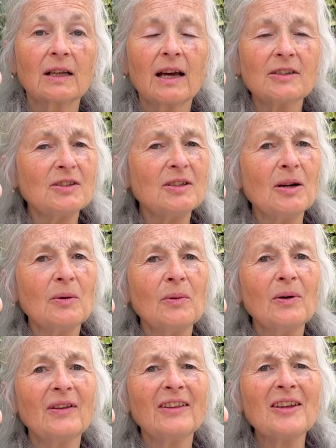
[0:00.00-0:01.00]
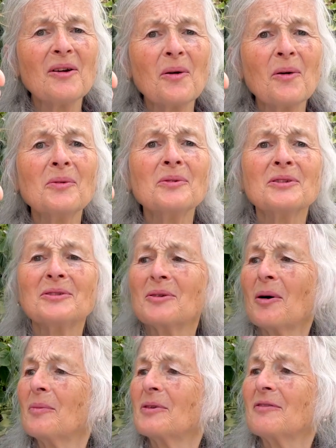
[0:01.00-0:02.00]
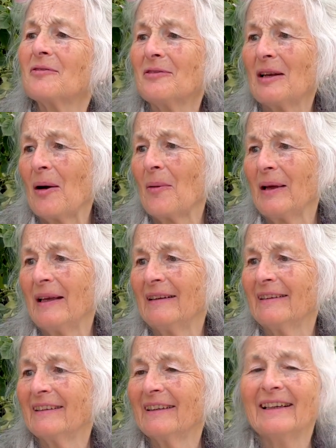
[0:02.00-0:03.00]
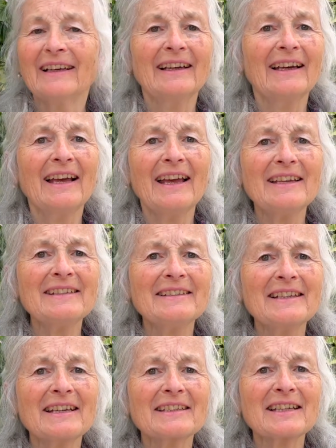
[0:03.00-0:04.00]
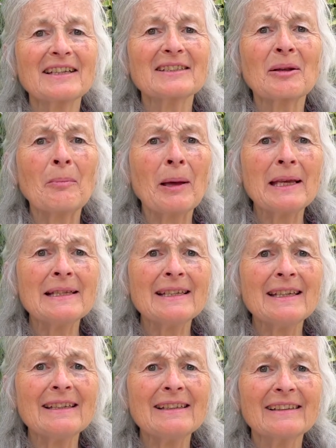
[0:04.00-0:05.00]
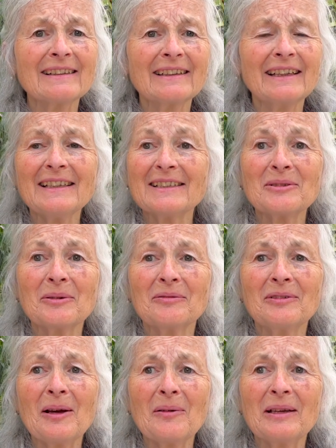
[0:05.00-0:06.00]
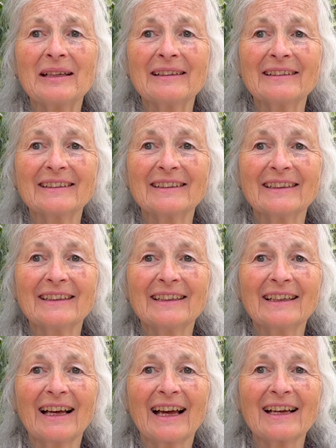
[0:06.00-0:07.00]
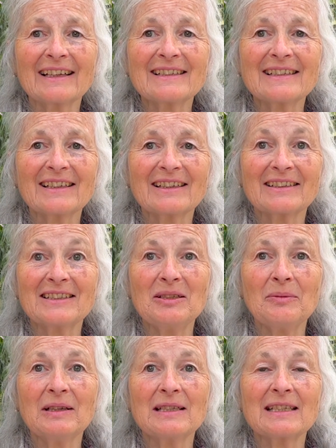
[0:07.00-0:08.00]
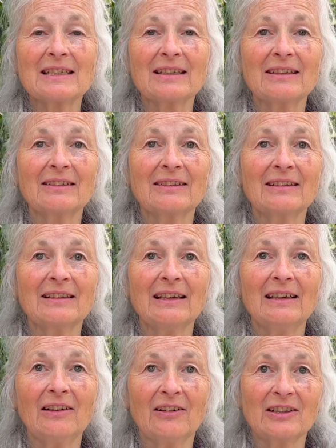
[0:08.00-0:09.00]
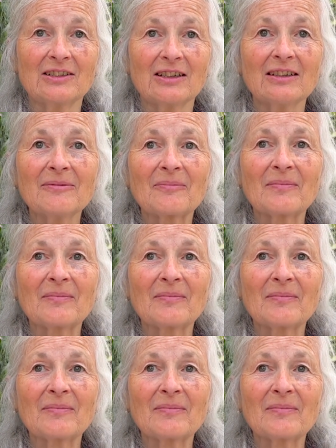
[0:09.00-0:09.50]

And you know what? The oil stopped flowing. Isn't that just amazing? It stopped flowing. And uh, she went to Elijah